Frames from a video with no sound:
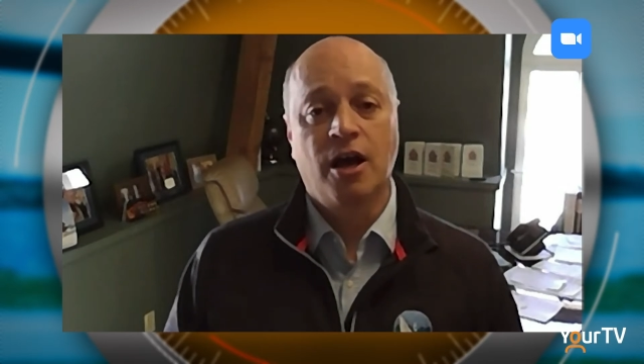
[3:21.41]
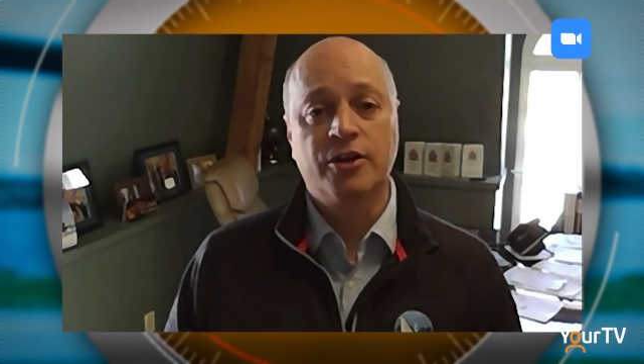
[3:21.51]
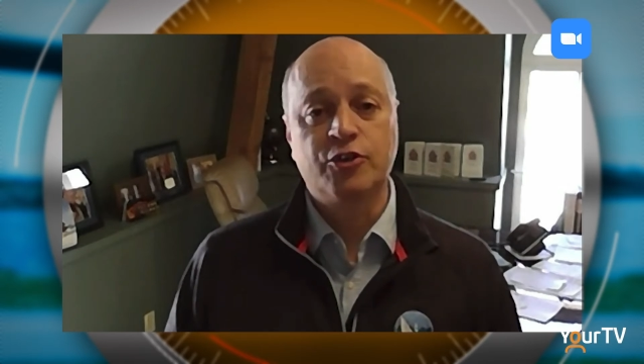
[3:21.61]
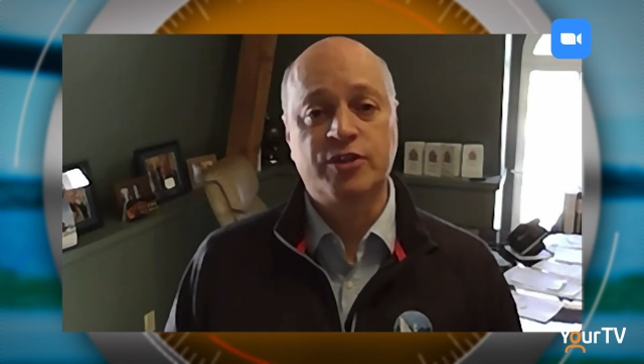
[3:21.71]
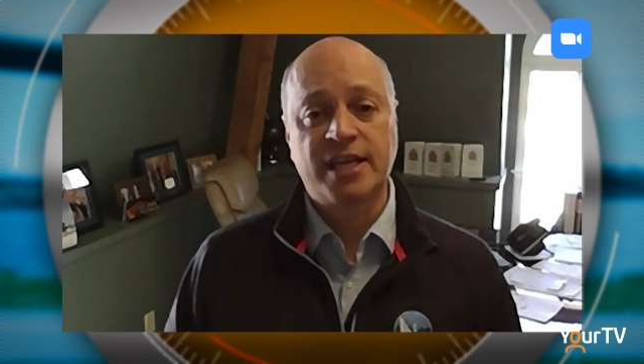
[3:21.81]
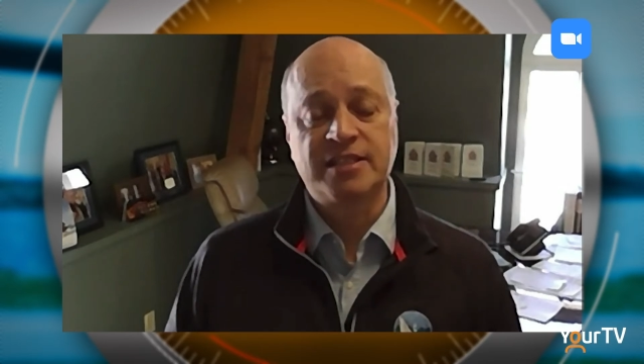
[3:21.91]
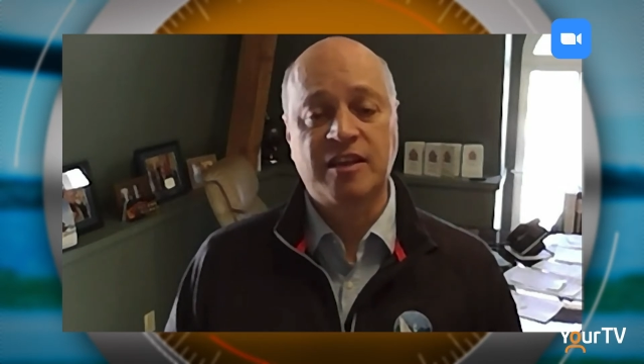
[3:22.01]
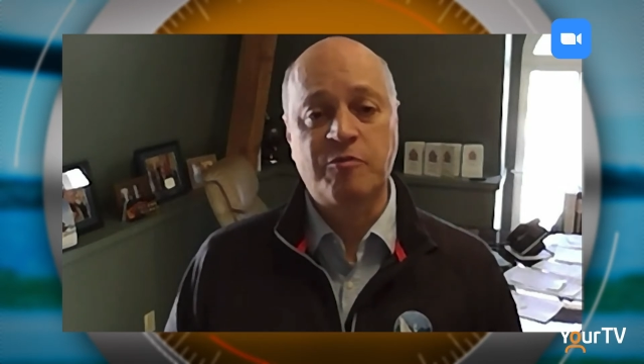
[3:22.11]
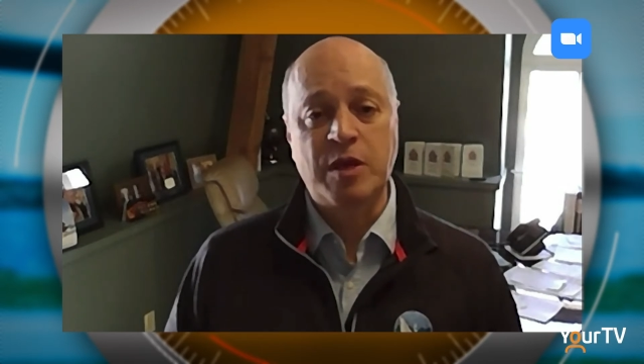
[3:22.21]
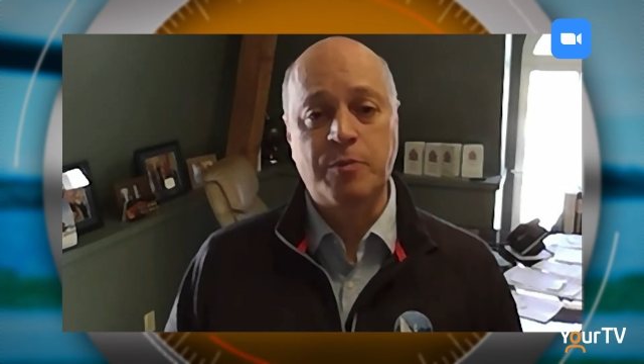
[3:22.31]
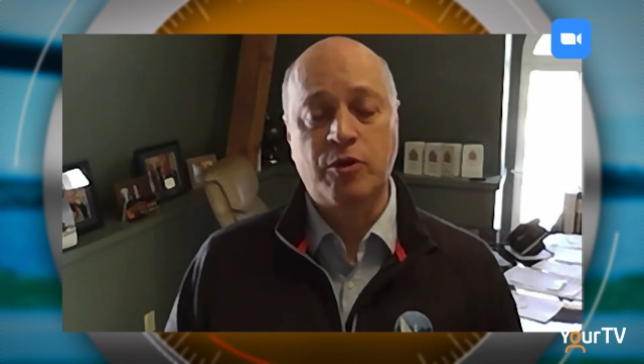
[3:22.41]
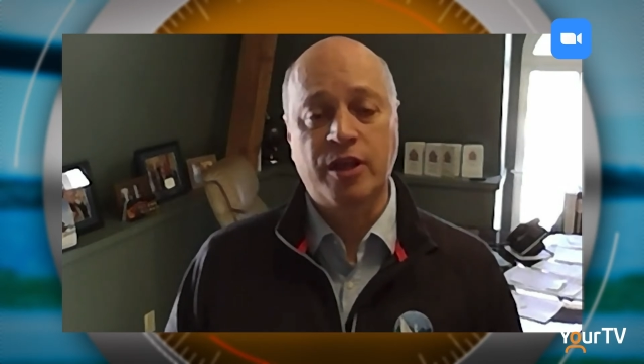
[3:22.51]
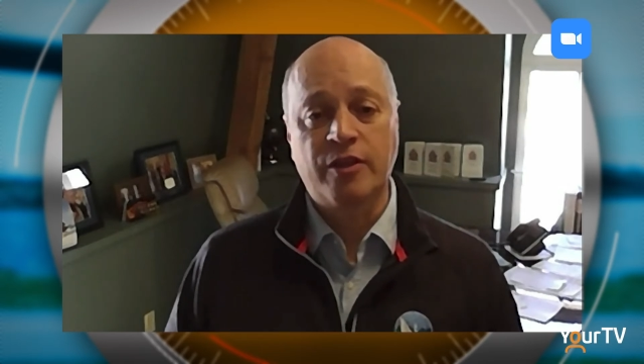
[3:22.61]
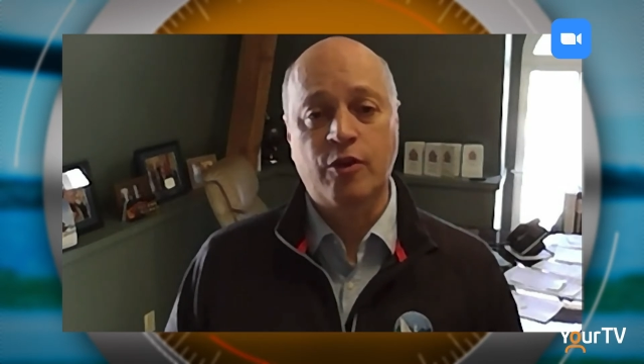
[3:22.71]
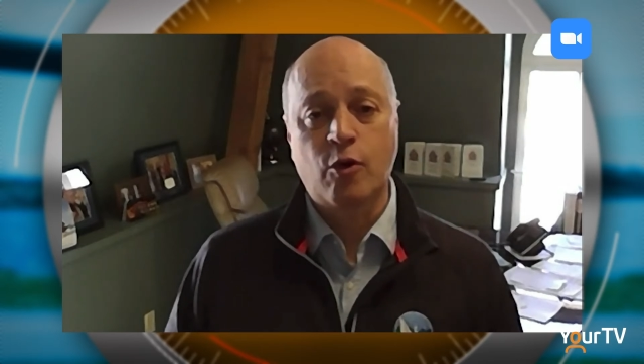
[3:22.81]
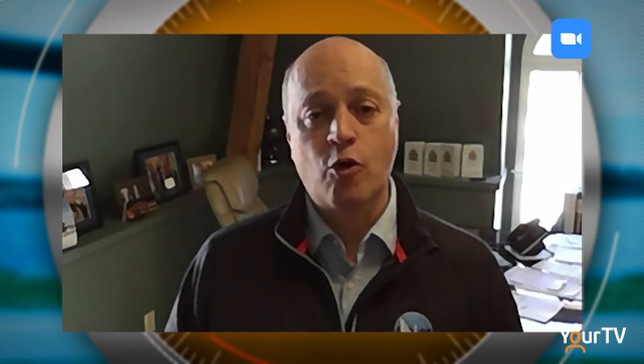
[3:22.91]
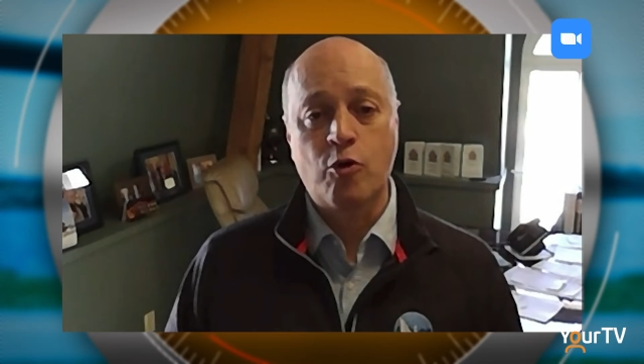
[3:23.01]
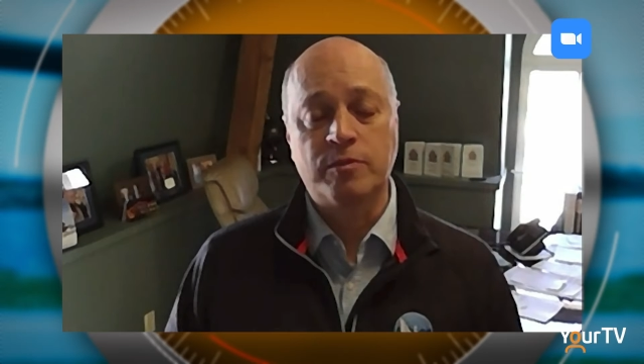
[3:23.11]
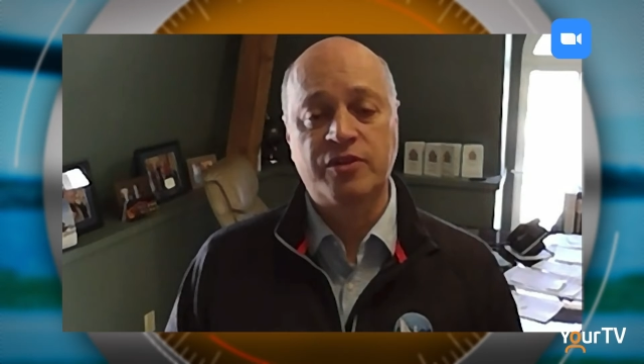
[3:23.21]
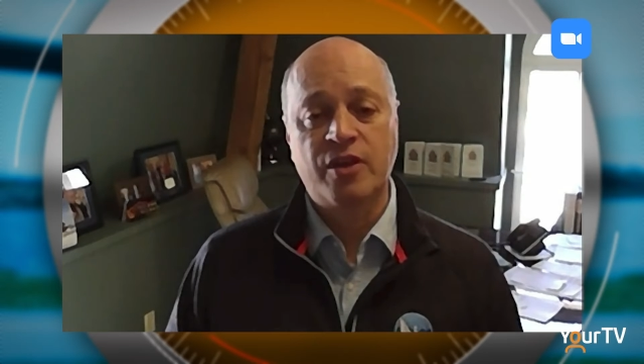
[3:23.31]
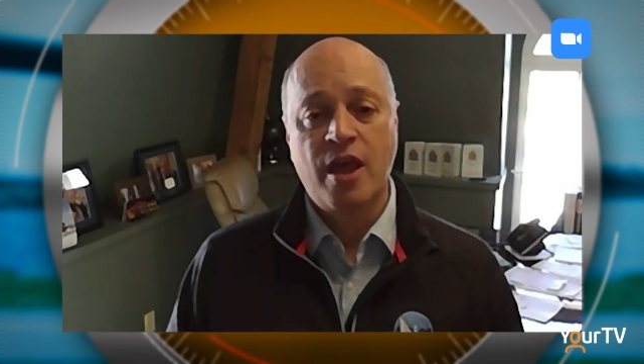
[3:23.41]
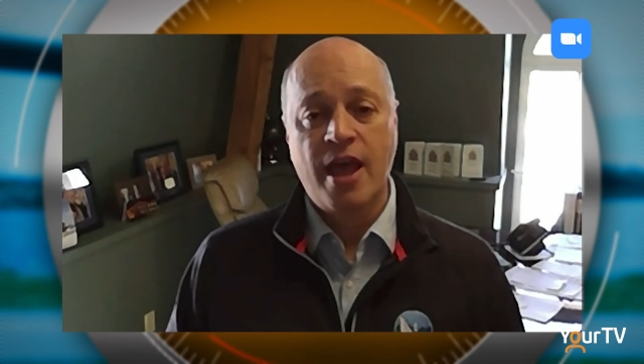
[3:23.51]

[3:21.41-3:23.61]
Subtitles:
do testing of people in their homes.